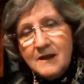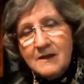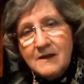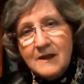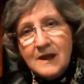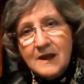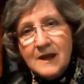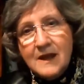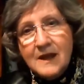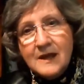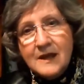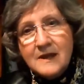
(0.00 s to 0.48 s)

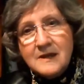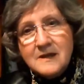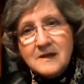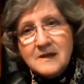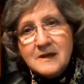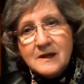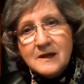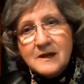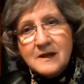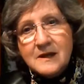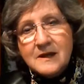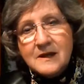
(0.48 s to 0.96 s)

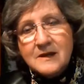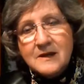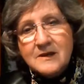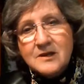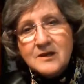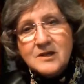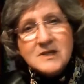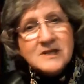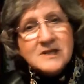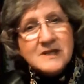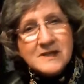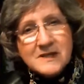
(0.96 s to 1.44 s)
that
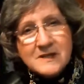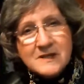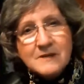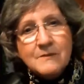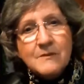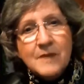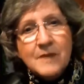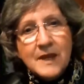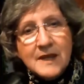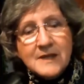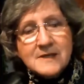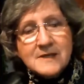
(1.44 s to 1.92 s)
just
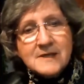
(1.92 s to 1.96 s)
doesn't make